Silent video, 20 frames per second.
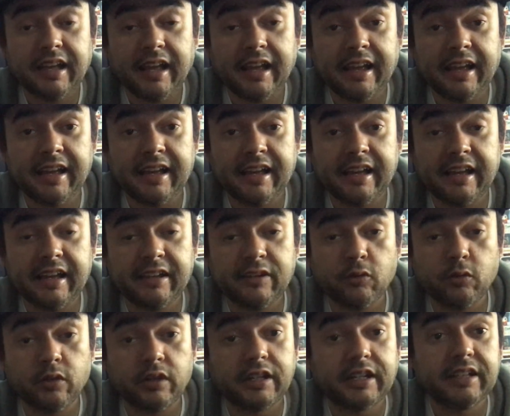
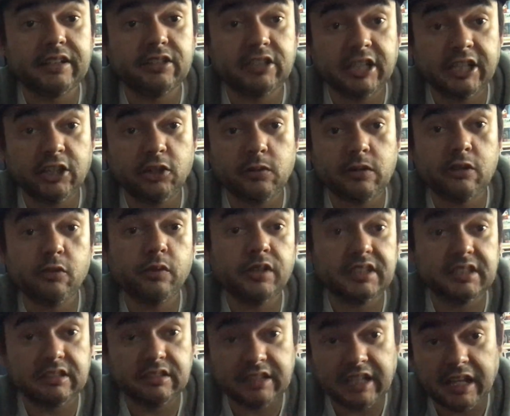and we're continuing
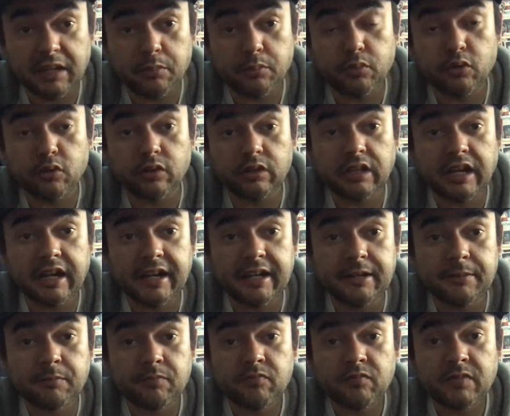with the Deadpool
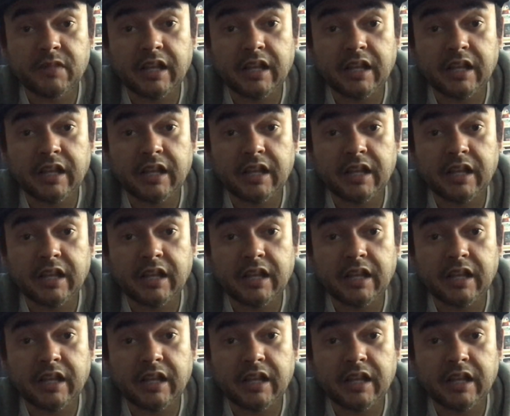line.